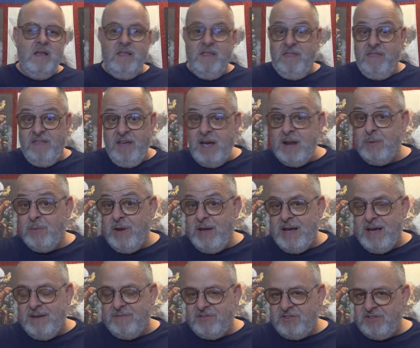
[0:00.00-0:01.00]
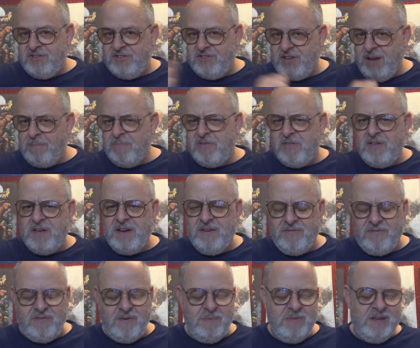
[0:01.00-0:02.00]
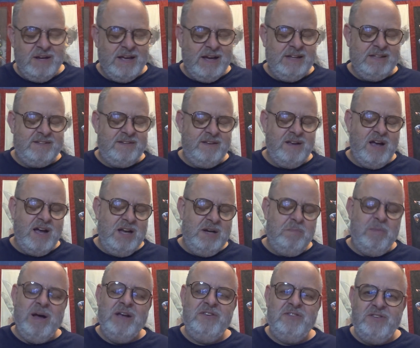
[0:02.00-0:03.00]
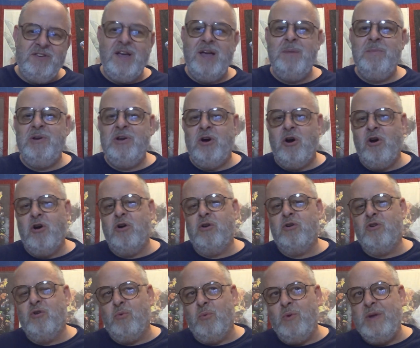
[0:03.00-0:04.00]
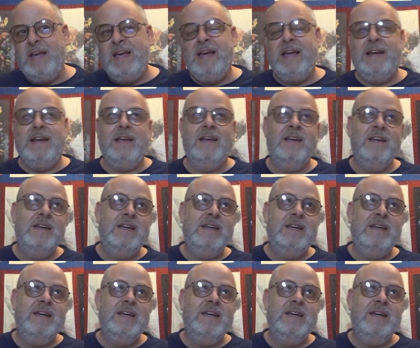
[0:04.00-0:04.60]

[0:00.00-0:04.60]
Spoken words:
Then we have Something from the Night Side by Simon R. Green.